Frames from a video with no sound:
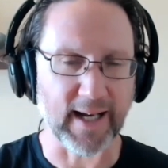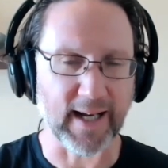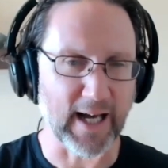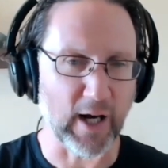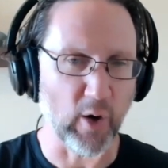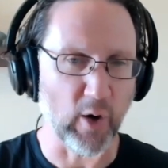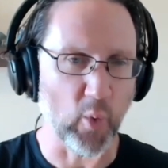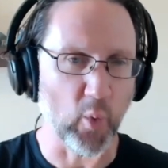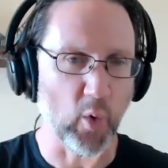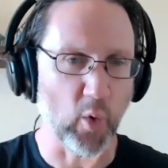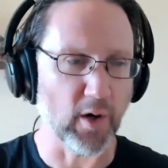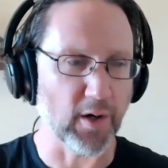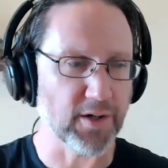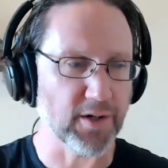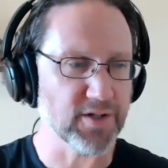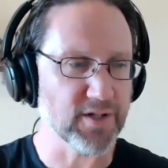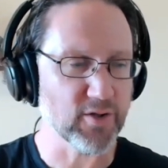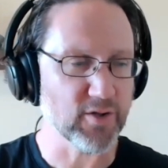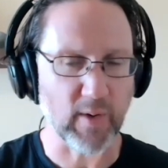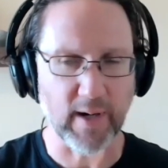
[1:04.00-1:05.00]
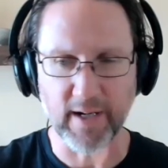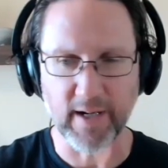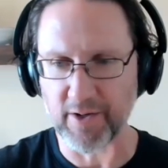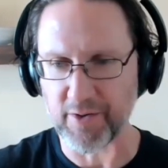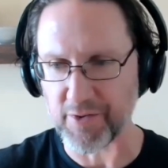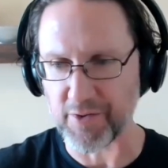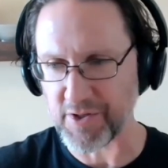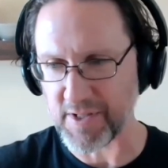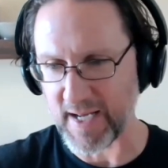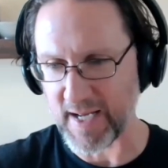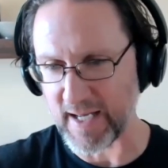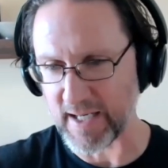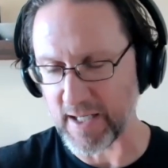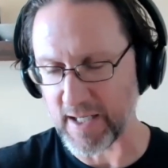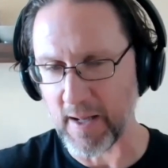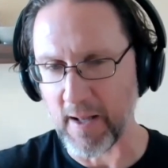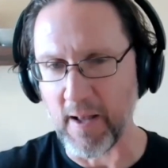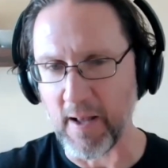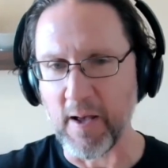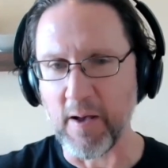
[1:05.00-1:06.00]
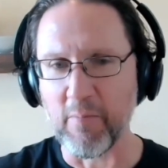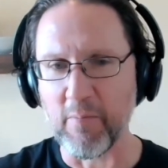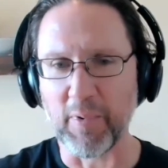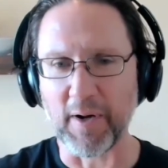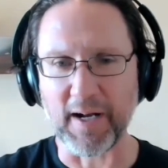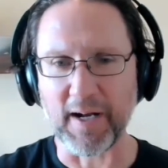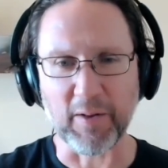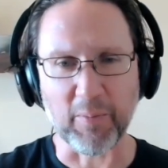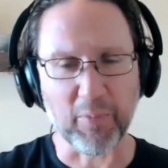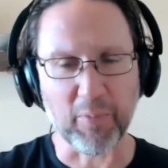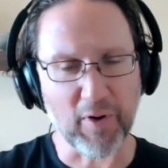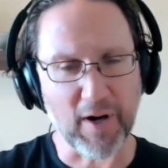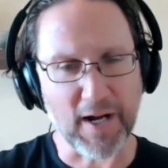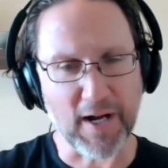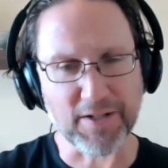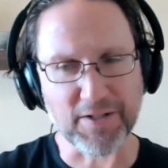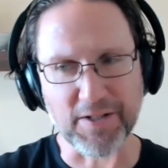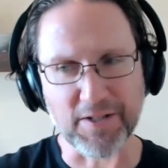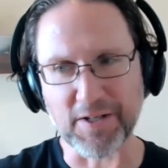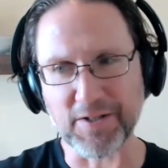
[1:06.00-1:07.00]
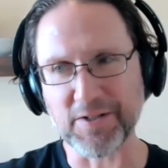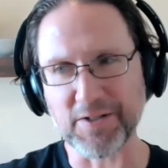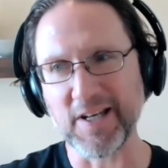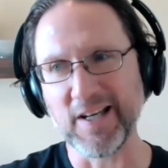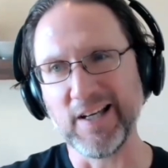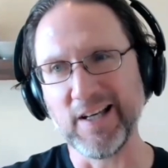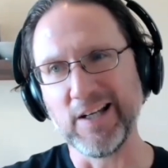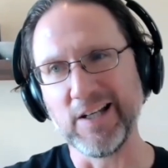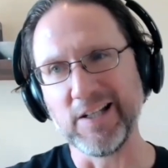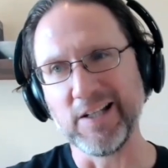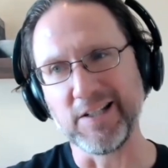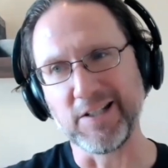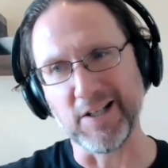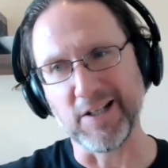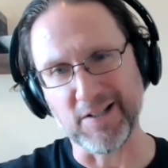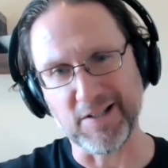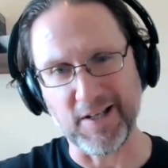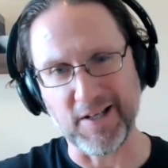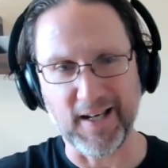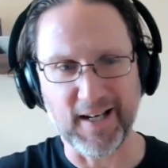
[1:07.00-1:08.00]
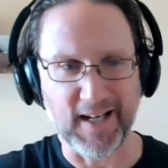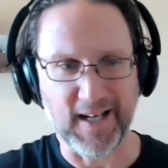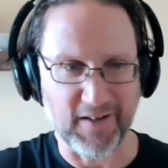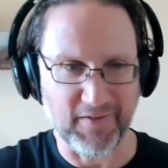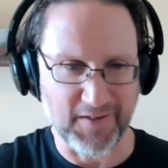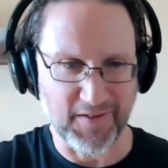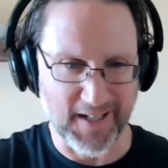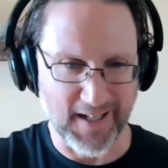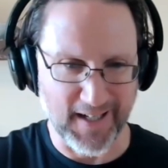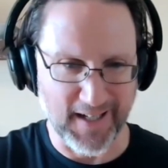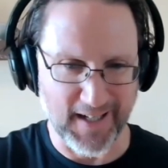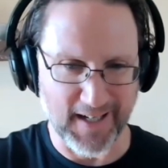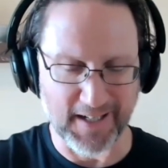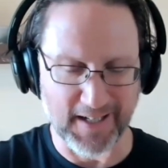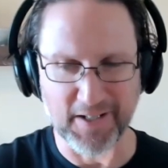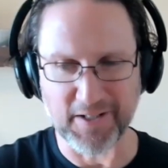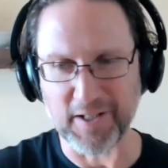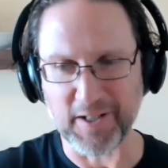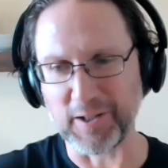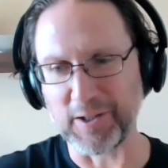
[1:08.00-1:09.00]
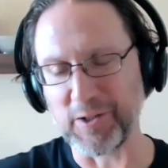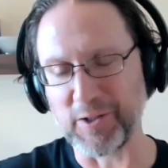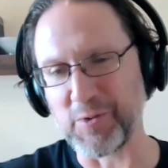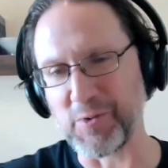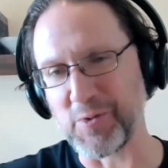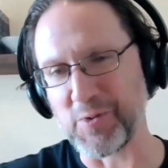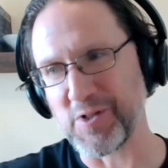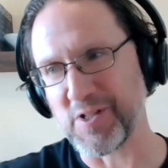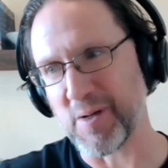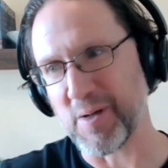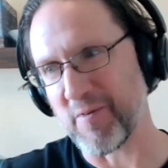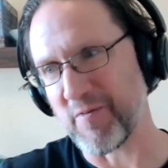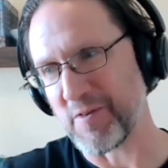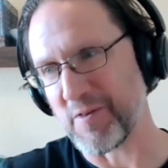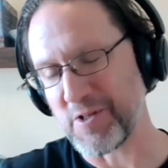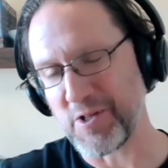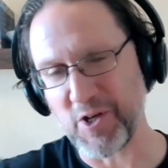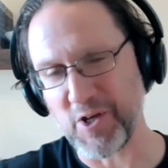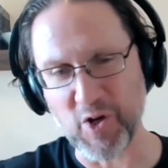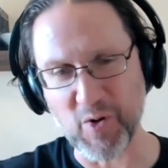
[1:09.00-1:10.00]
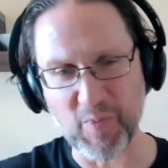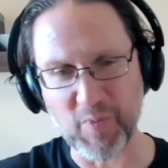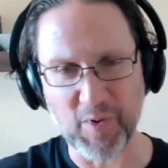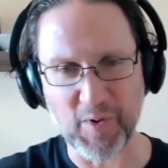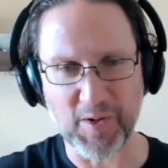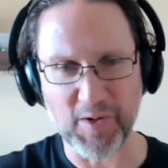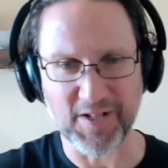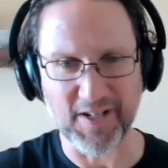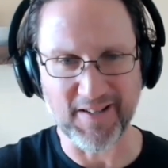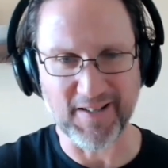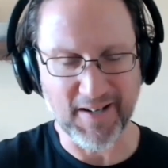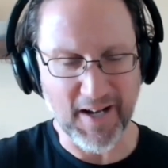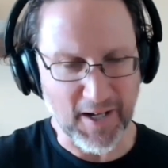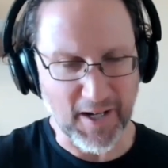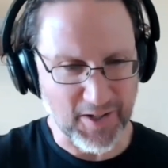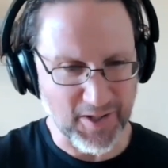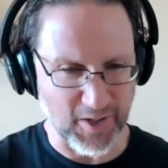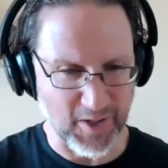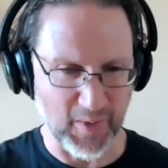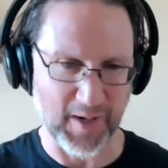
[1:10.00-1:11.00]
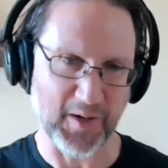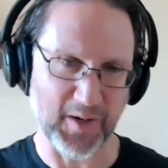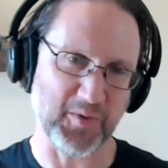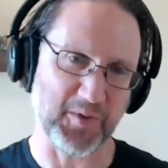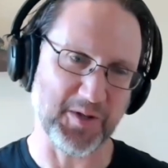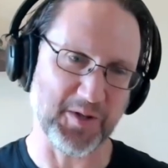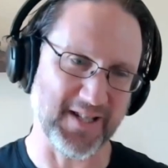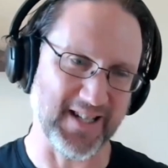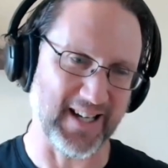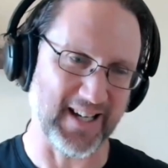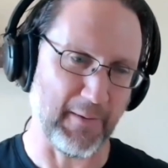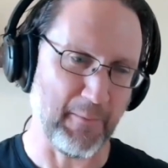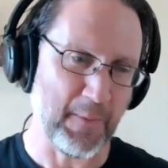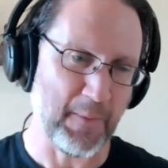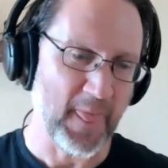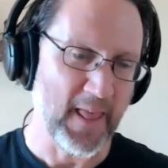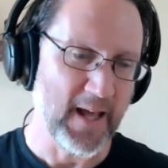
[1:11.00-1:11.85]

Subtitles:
at how it works, try to understand it, but in the process, does it kind of die? Does it lose some of its humor? Is it not so interesting?